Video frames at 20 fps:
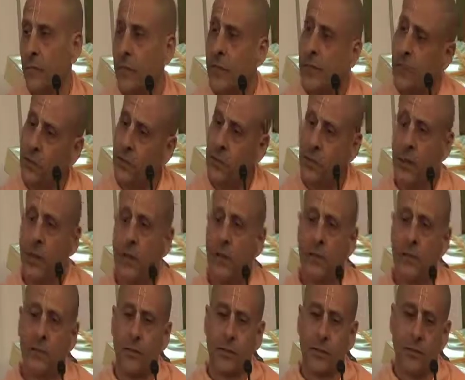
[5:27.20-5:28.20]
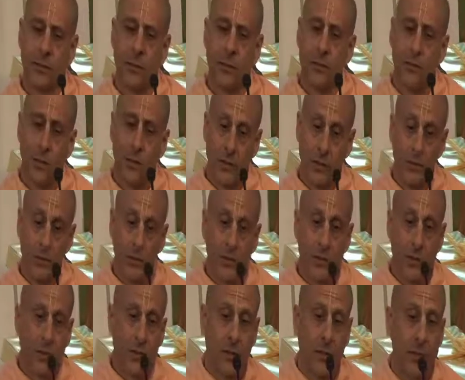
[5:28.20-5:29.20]
real intelligence, according to
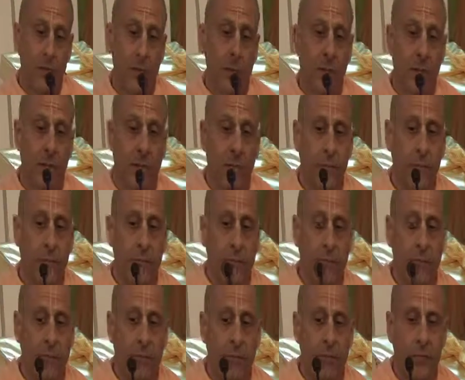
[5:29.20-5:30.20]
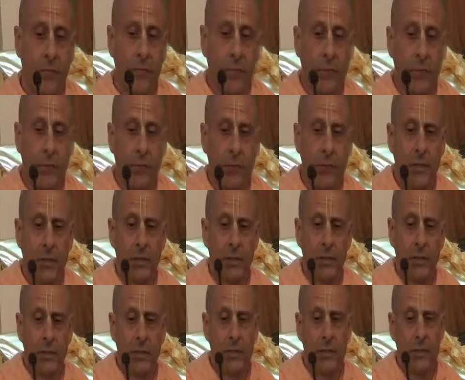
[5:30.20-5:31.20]
the Gita,
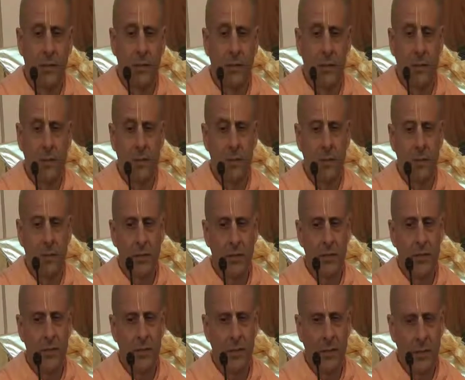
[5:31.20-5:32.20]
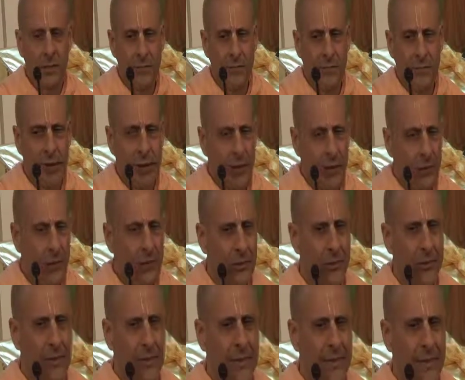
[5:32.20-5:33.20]
is intelligence that
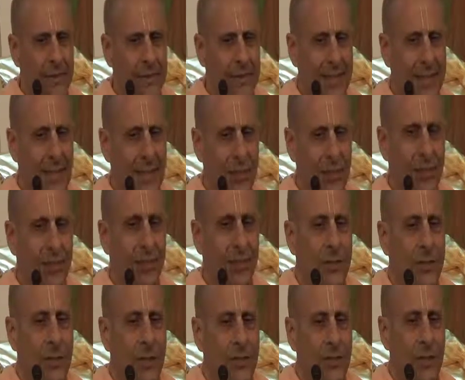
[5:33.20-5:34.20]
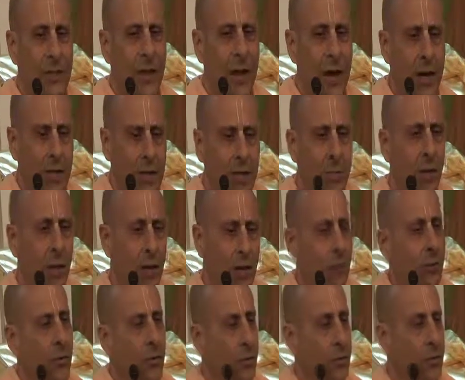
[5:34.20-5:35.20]
follows the dictation of the Atma,
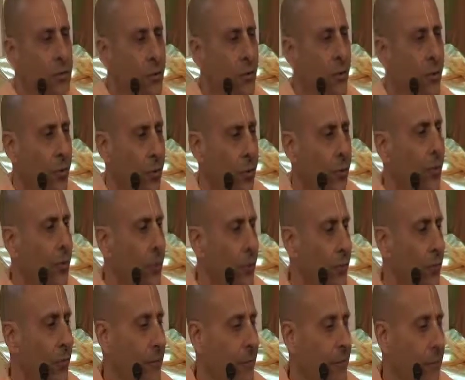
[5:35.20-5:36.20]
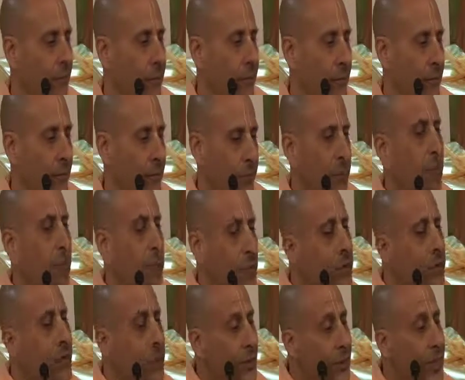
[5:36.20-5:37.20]
or the soul. The
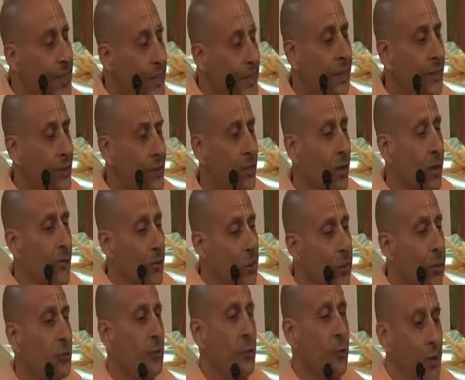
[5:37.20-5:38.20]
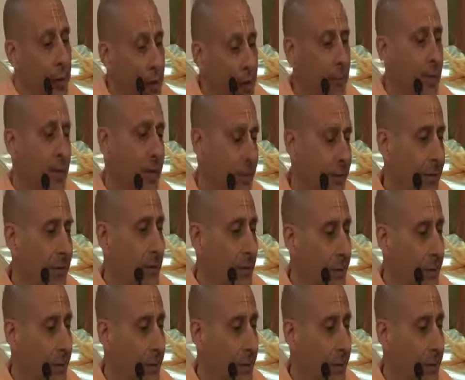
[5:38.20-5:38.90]
real needs of you and me.